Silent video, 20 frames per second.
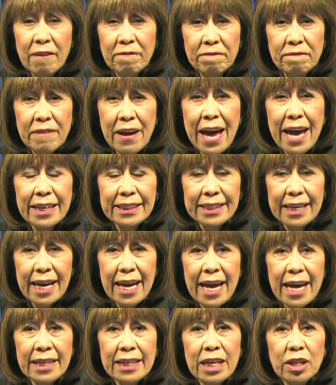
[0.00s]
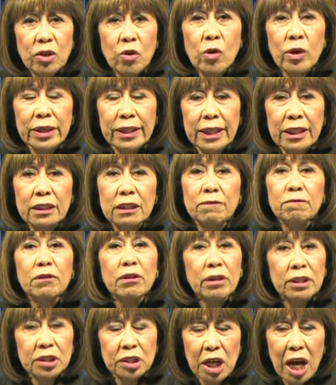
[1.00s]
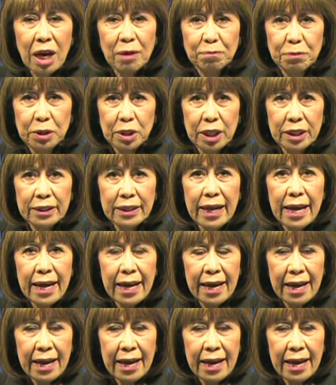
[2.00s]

fact and an ordinance for adoption